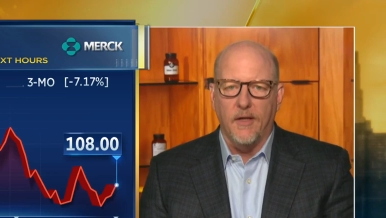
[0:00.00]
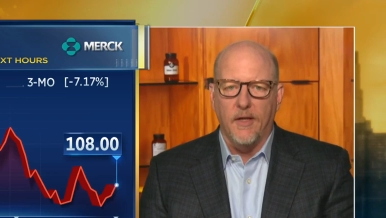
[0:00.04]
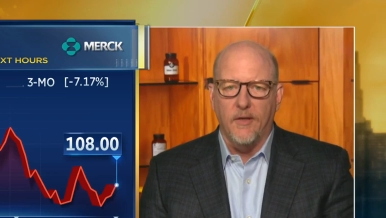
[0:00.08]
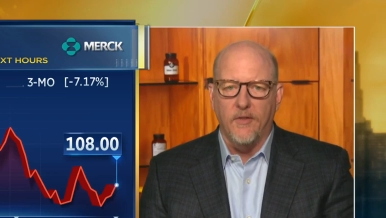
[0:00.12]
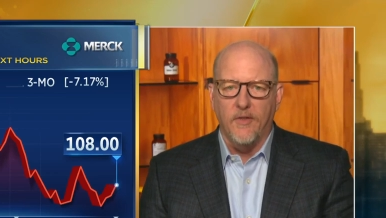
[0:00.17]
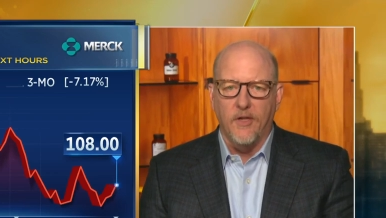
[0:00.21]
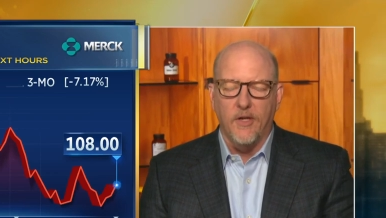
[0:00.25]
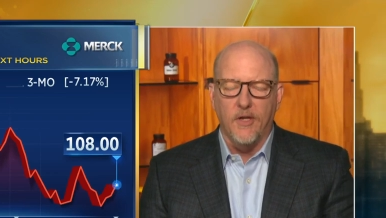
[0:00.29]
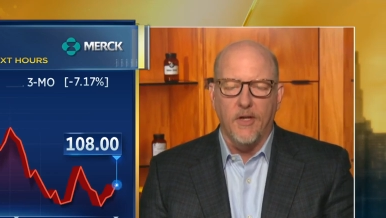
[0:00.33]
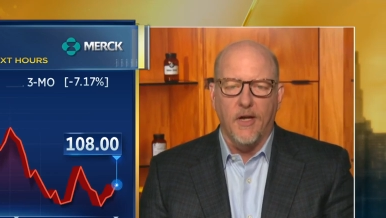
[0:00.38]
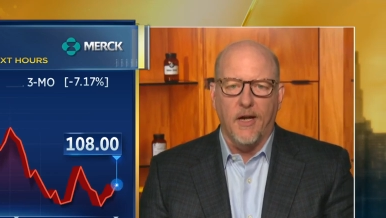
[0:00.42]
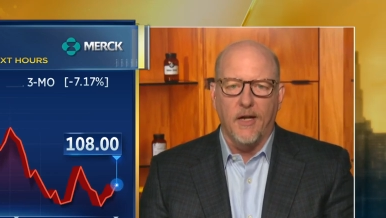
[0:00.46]
in
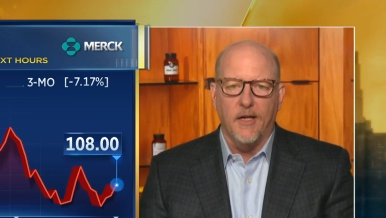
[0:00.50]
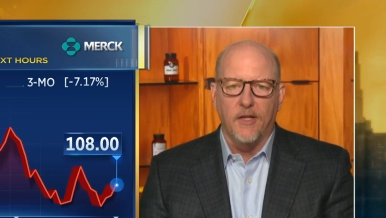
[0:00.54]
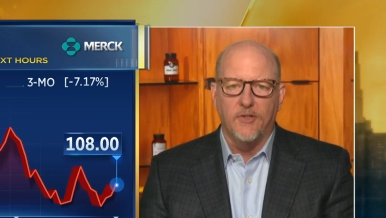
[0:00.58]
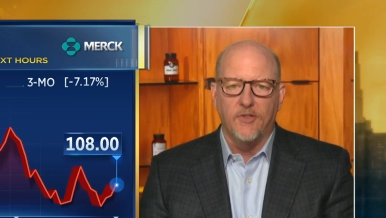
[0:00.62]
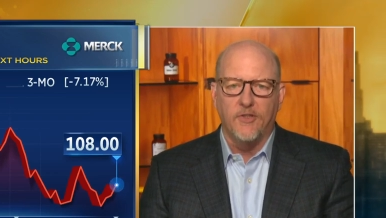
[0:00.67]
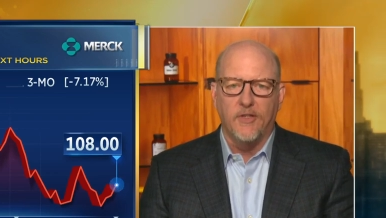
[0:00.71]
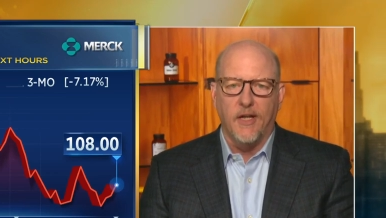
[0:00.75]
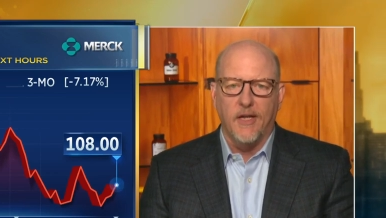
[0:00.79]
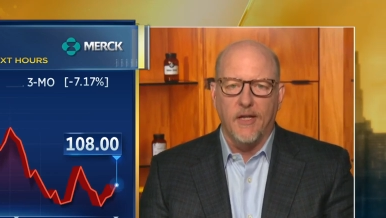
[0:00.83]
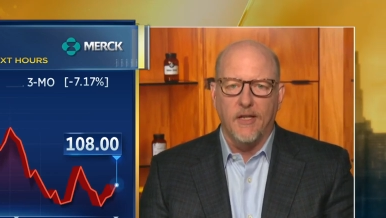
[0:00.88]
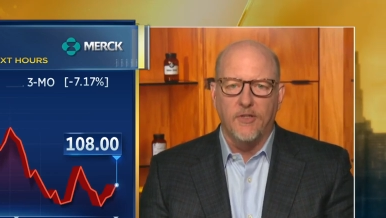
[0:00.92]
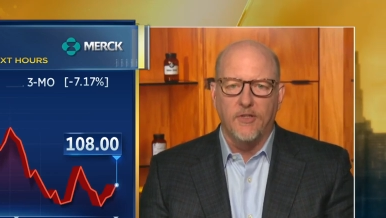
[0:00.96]
the United
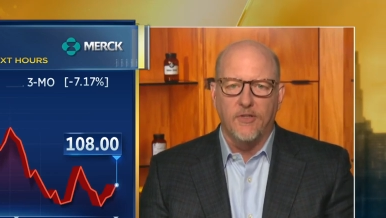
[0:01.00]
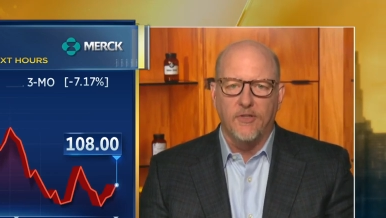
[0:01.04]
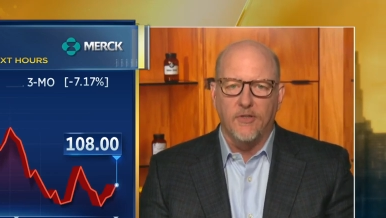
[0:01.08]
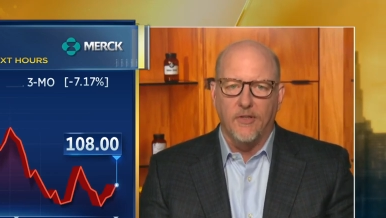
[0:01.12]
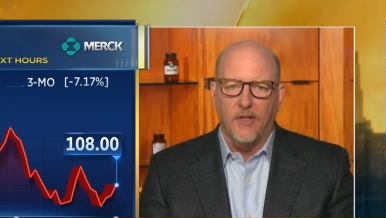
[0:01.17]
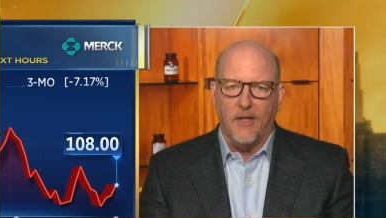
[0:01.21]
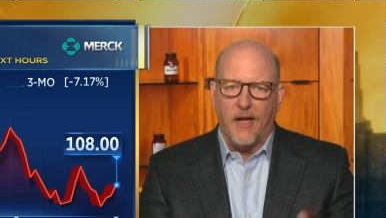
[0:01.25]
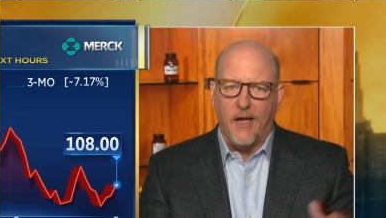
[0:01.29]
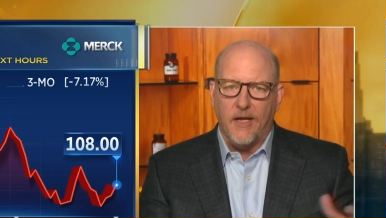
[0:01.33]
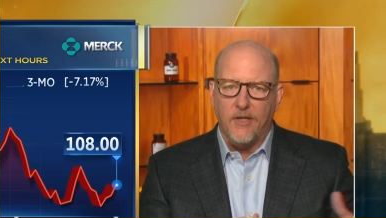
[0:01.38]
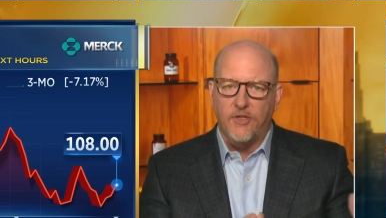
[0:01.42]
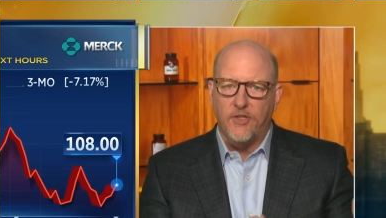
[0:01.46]
States
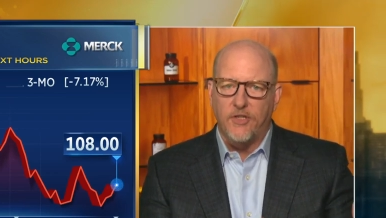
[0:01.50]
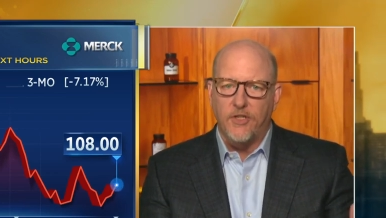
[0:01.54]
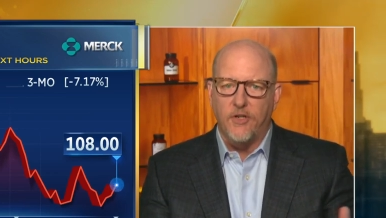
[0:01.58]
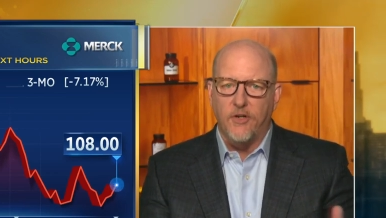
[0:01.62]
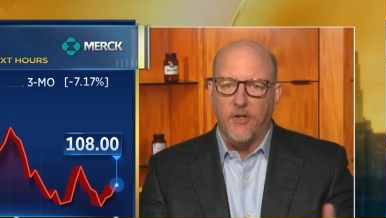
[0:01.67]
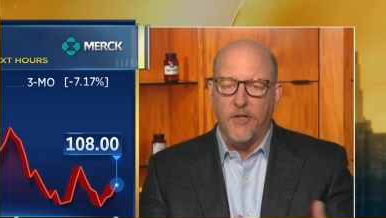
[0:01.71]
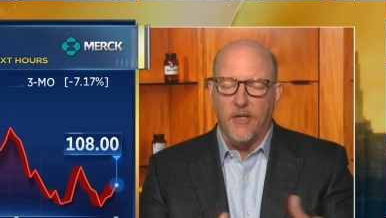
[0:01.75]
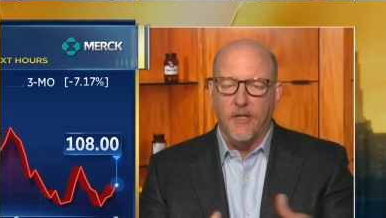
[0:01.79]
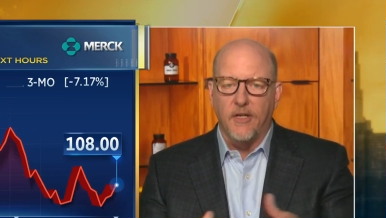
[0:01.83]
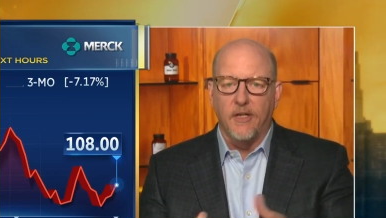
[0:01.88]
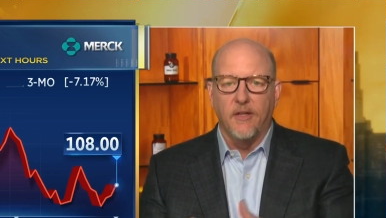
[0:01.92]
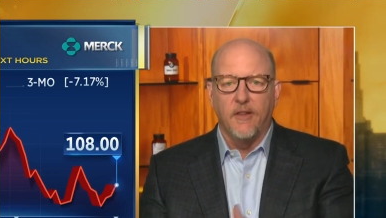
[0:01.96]
last year
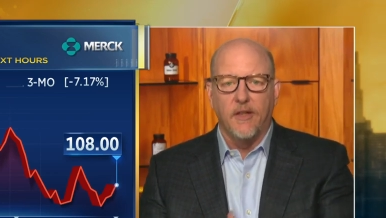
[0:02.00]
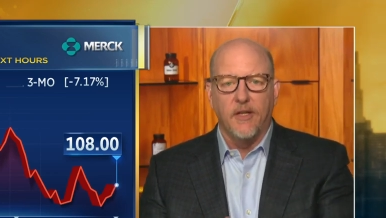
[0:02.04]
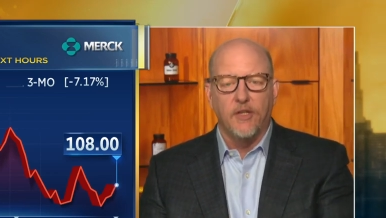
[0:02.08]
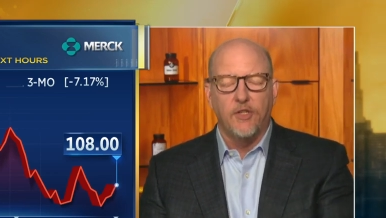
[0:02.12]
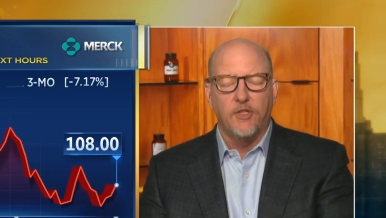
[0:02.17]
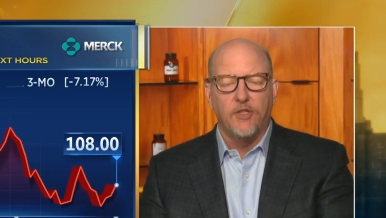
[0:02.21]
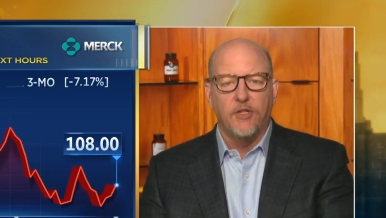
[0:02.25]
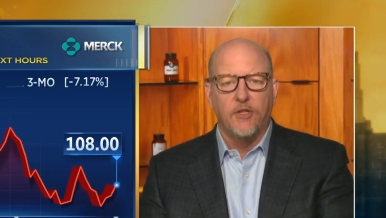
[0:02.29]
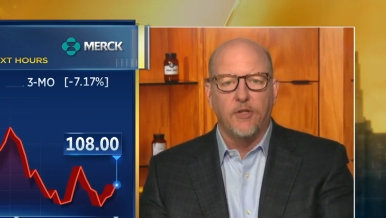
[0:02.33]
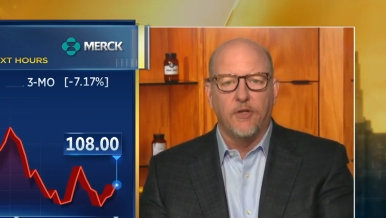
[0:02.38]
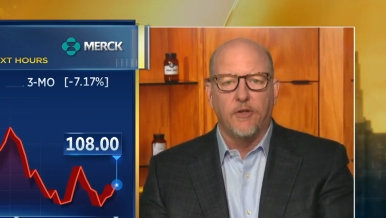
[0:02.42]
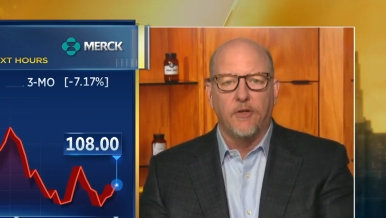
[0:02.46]
and into
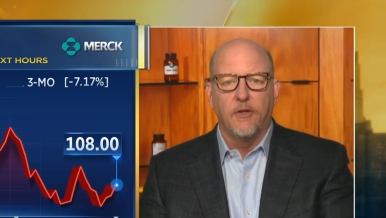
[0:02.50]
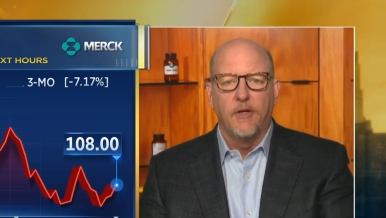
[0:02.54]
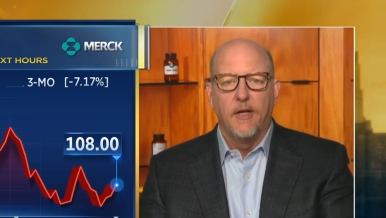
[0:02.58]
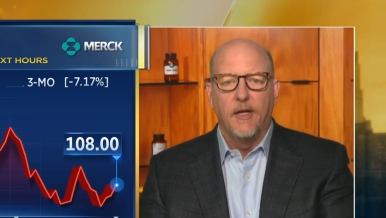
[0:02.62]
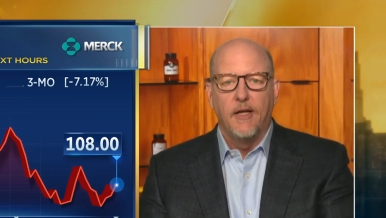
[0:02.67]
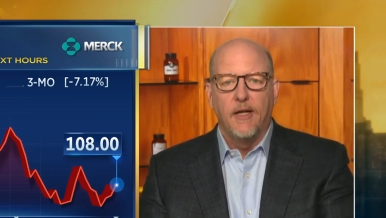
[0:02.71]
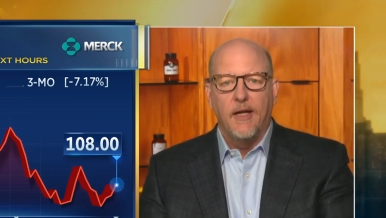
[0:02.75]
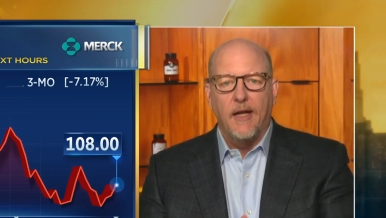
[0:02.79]
this year,